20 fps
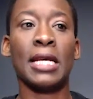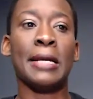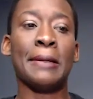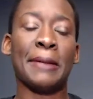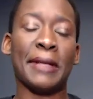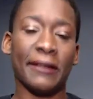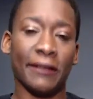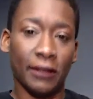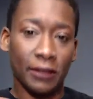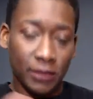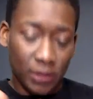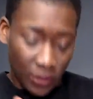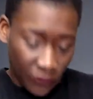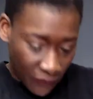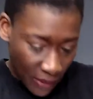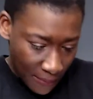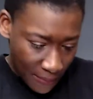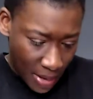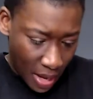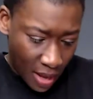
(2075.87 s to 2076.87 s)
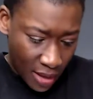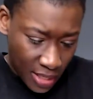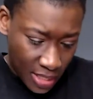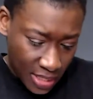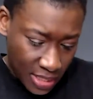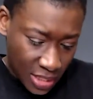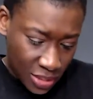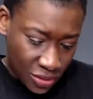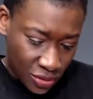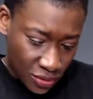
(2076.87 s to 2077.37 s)
But also, if I'm on a
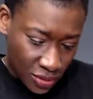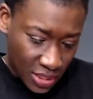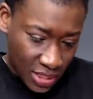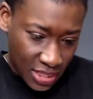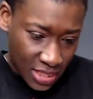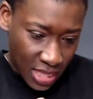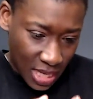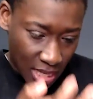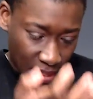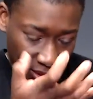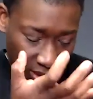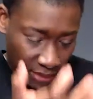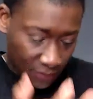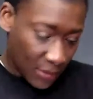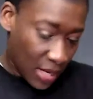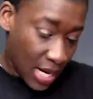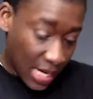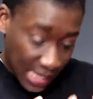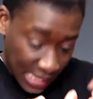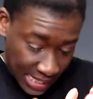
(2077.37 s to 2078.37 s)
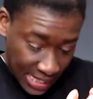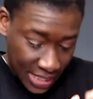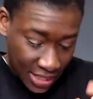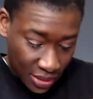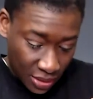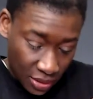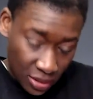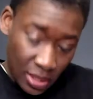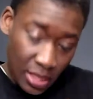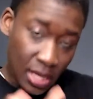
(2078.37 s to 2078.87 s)
digital detox and I'm not
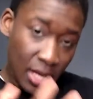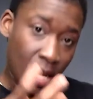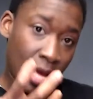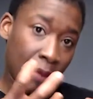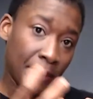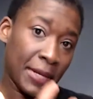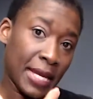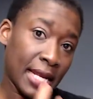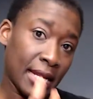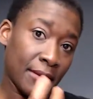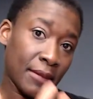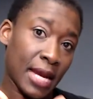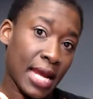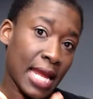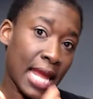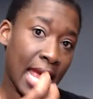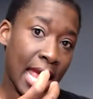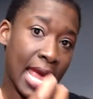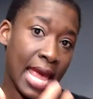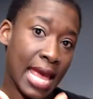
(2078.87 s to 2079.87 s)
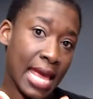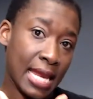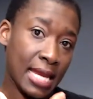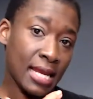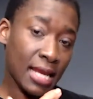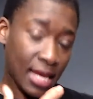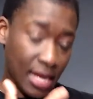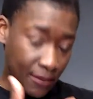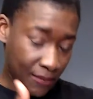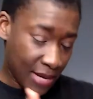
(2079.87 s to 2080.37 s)
here, I'm getting my
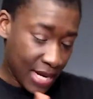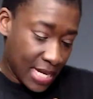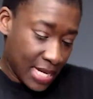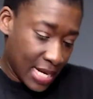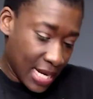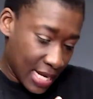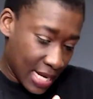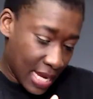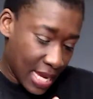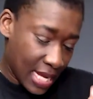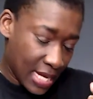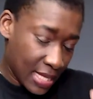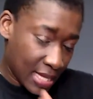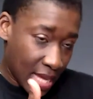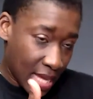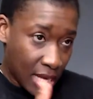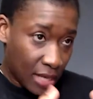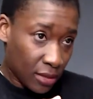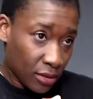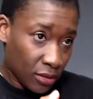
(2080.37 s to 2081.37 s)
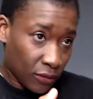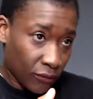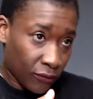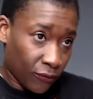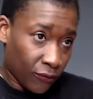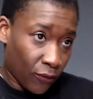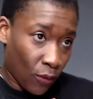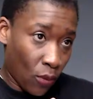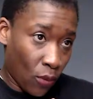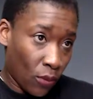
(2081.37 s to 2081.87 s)
head and my neck out of that
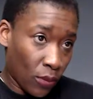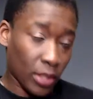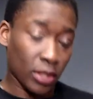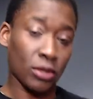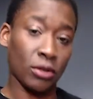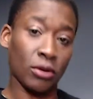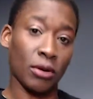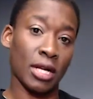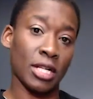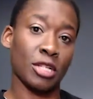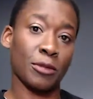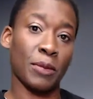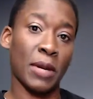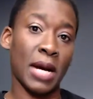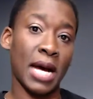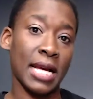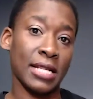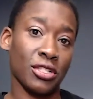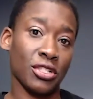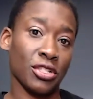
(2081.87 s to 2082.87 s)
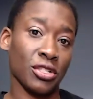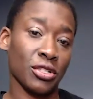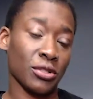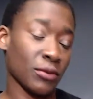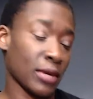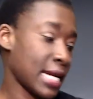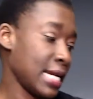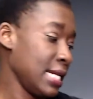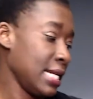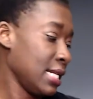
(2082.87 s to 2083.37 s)
forward crunch posture,
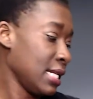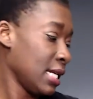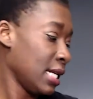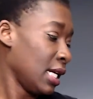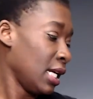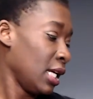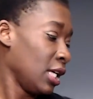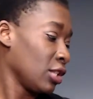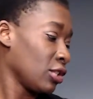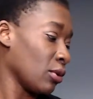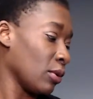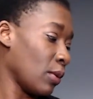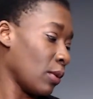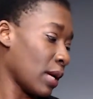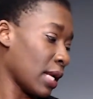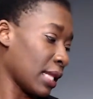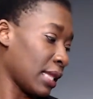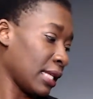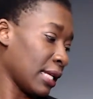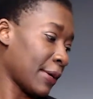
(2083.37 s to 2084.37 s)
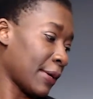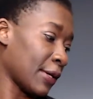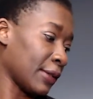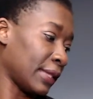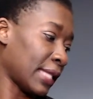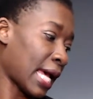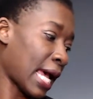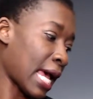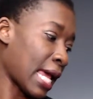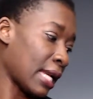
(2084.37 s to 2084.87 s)
right? So we want to think about
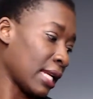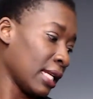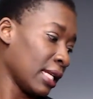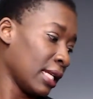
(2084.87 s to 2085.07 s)
that.